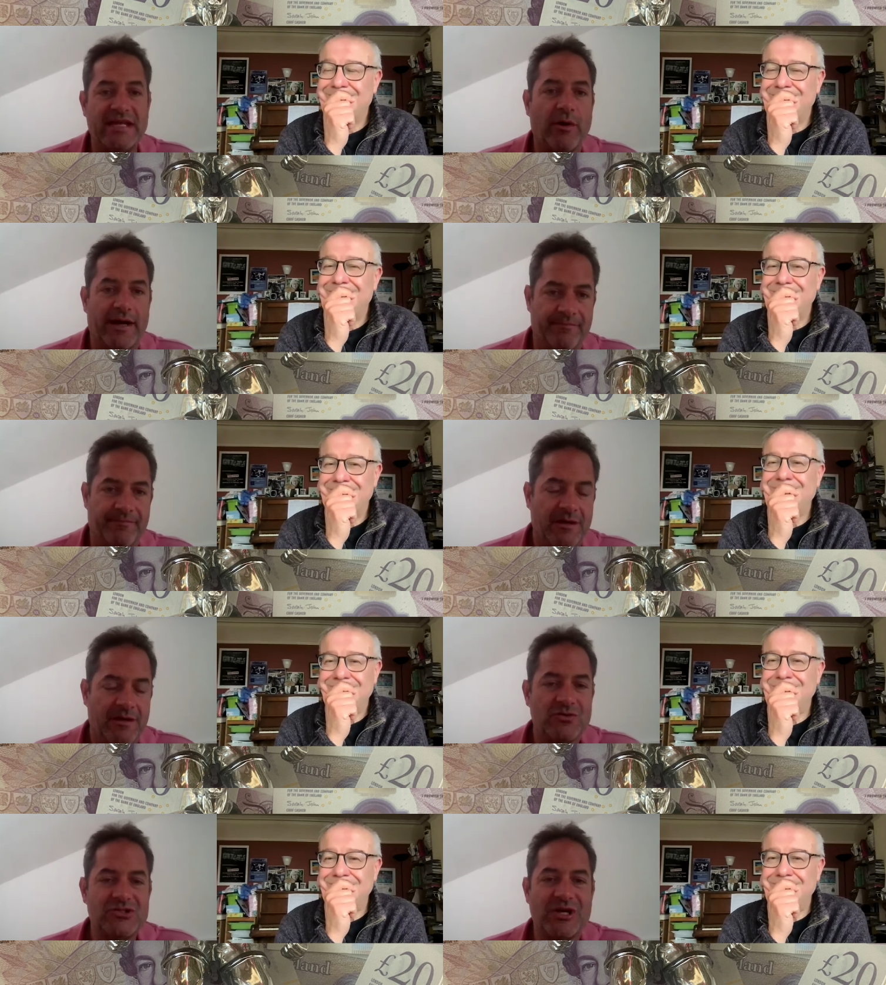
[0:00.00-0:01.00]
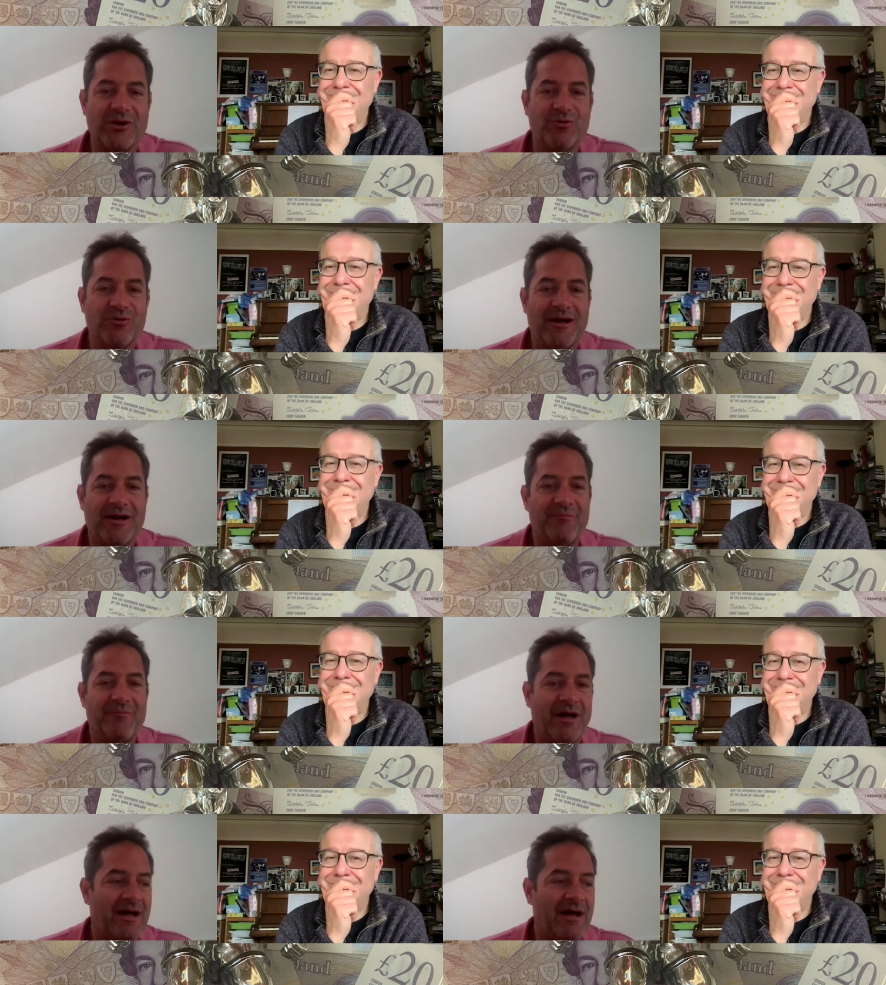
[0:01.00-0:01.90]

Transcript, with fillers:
Speaker 1: anyway. So um,